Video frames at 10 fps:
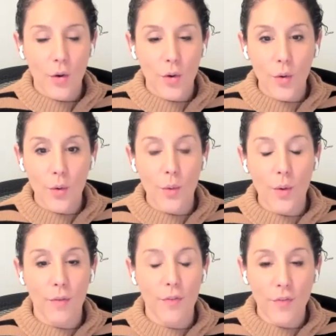
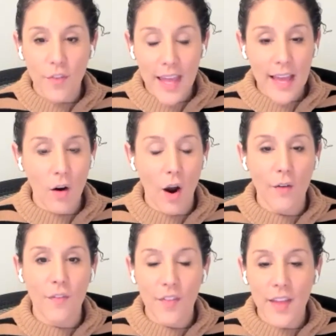who feel are
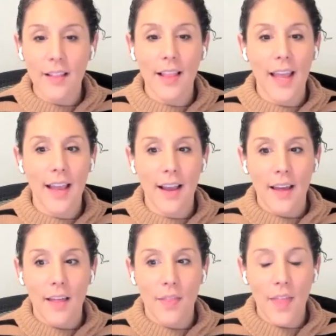feeling
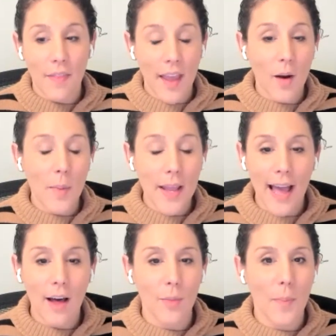that they are being
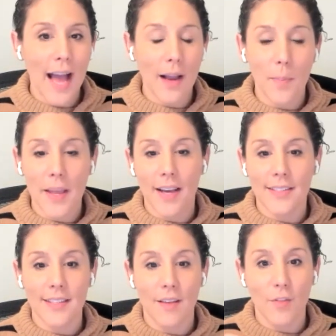held back
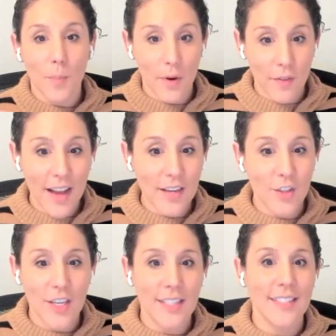because of
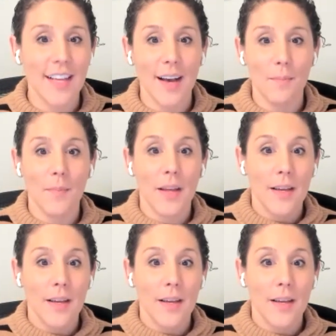perfectionism,